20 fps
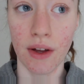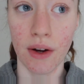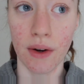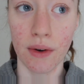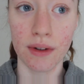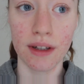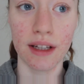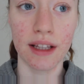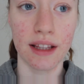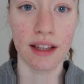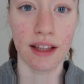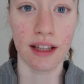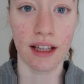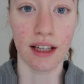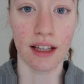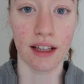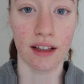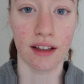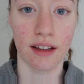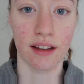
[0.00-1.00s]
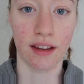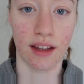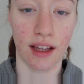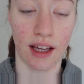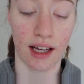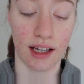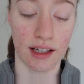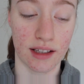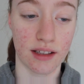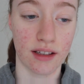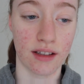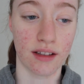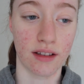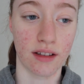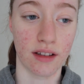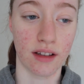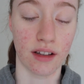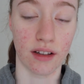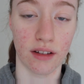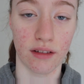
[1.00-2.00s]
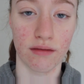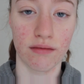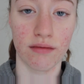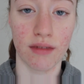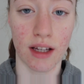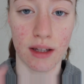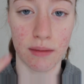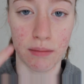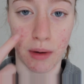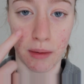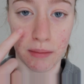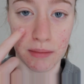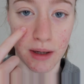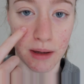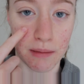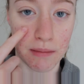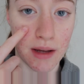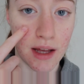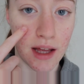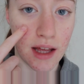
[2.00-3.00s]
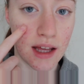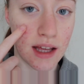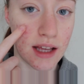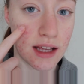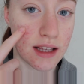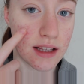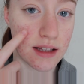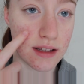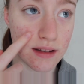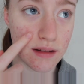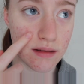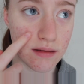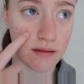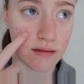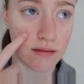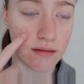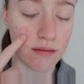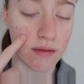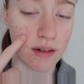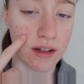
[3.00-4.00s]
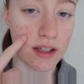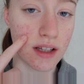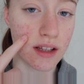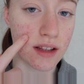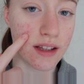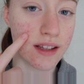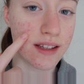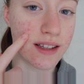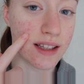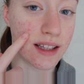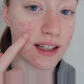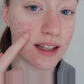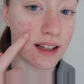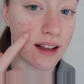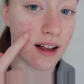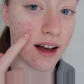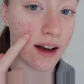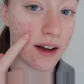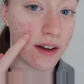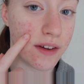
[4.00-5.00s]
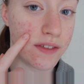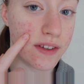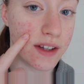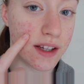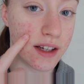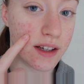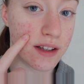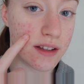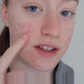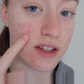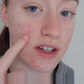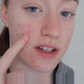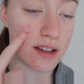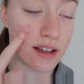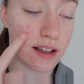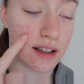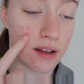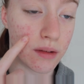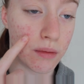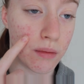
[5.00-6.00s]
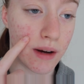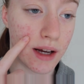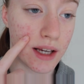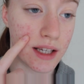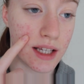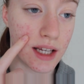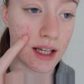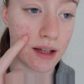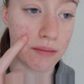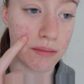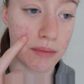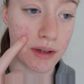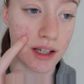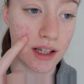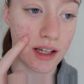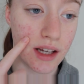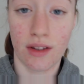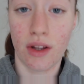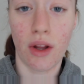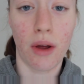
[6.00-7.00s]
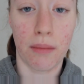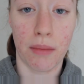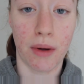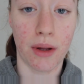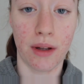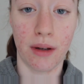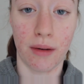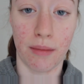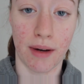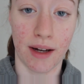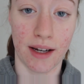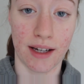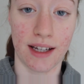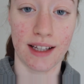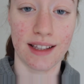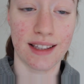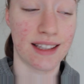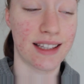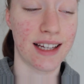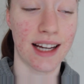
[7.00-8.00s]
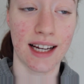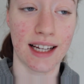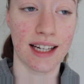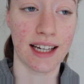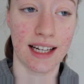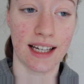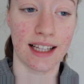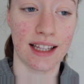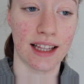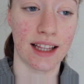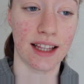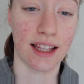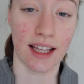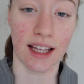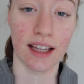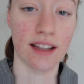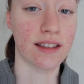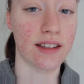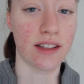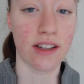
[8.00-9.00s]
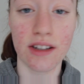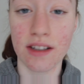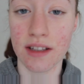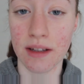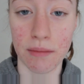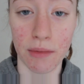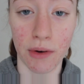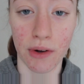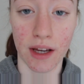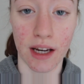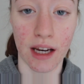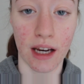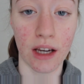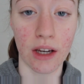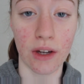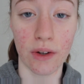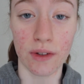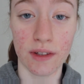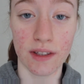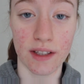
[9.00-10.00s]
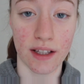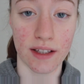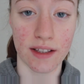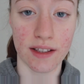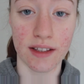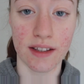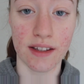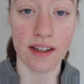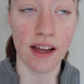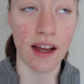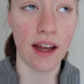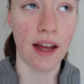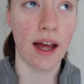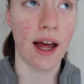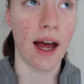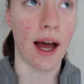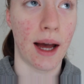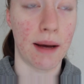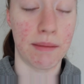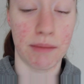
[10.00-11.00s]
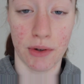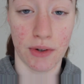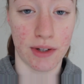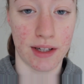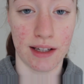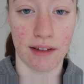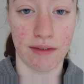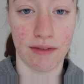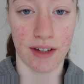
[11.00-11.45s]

The only thing that you know has popped up is where is it? This little guy over here. It's just a little white head but I'm not bothered about it. It's a tiny little thing. As long as I'm not getting new cysts I'm totally